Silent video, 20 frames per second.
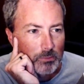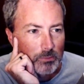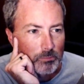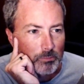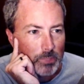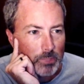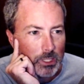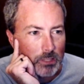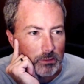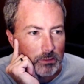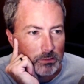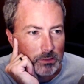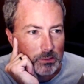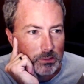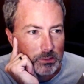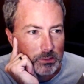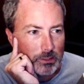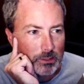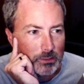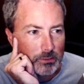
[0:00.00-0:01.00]
Panel
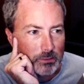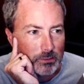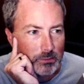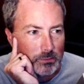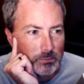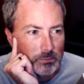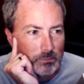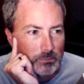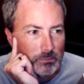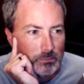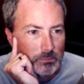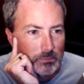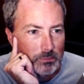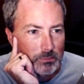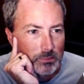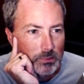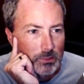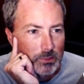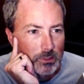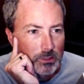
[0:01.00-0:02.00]
container.
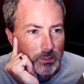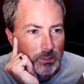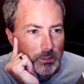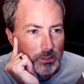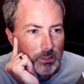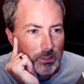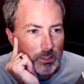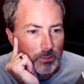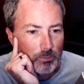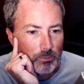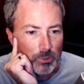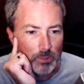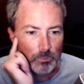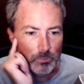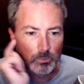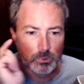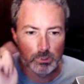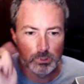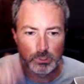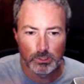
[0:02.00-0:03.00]
Want
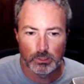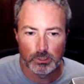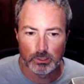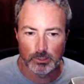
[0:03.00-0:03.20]
one,